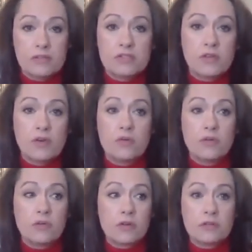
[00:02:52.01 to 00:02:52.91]
So
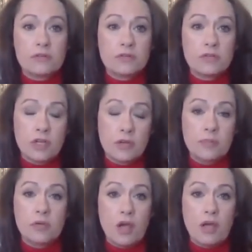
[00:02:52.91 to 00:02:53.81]
you're going to
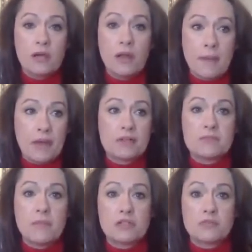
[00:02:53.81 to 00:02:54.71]
put on about as
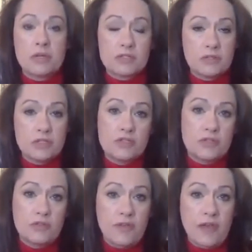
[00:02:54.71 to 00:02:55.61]
much muscle as you
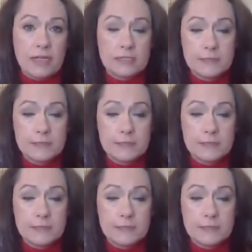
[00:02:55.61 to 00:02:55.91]
do fat.